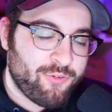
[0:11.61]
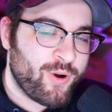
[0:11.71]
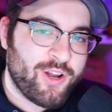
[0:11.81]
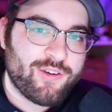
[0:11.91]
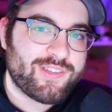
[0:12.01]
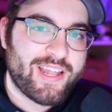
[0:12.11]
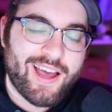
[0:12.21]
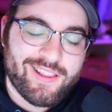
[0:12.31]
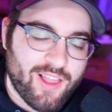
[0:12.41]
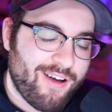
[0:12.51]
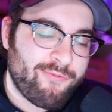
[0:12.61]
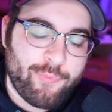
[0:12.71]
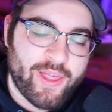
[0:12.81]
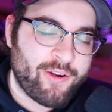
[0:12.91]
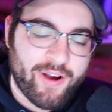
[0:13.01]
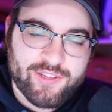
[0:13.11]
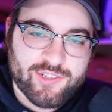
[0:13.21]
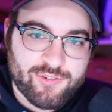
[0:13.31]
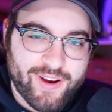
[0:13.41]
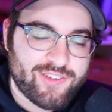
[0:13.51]
Everyone knows that I love playing
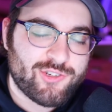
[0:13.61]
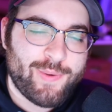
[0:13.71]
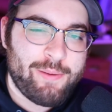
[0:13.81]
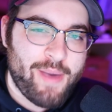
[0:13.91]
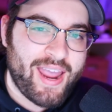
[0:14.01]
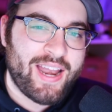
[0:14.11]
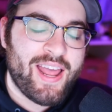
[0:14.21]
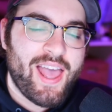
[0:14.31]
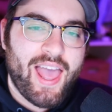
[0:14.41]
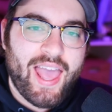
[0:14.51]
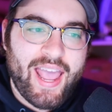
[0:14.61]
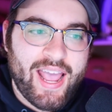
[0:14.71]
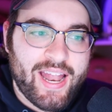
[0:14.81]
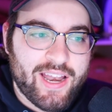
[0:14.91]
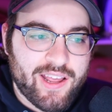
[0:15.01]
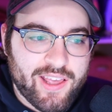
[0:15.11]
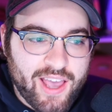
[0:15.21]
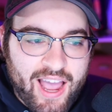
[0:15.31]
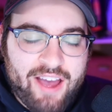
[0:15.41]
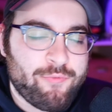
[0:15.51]
Razor. Razor's my main, and
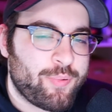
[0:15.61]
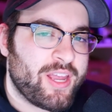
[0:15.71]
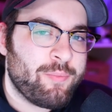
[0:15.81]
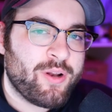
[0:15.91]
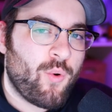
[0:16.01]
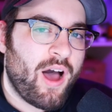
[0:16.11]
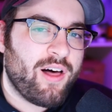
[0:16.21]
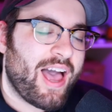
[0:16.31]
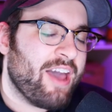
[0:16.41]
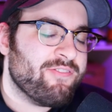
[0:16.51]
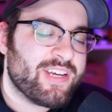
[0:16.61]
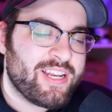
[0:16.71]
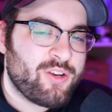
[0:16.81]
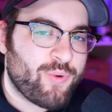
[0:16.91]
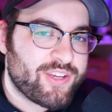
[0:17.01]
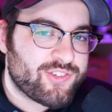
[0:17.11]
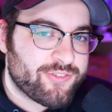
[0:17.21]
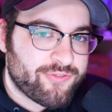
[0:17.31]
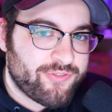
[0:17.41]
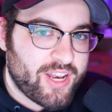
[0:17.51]
I haven't played him in a while. I haven't done any Razor
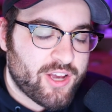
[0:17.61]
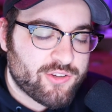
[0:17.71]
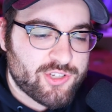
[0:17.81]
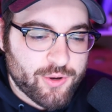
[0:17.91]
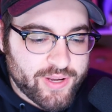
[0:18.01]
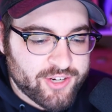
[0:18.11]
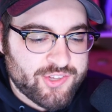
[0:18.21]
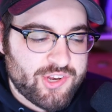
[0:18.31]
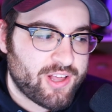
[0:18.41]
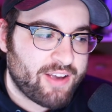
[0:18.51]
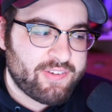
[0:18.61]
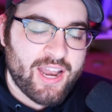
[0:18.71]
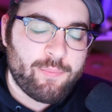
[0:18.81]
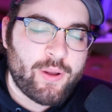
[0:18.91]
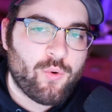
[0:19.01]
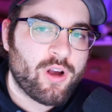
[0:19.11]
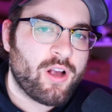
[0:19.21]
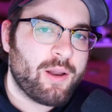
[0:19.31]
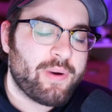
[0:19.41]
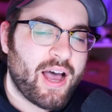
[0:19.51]
videos. So here's the deal. I've kind of been
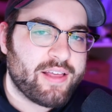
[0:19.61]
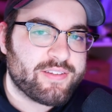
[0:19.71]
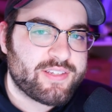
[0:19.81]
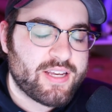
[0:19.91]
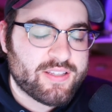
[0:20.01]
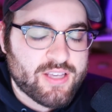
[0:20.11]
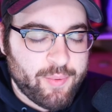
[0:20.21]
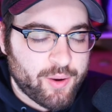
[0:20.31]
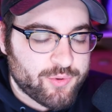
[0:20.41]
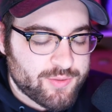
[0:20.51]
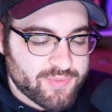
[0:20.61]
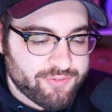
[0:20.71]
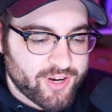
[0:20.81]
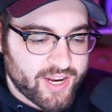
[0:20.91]
working on it behind the scenes, coming up with some different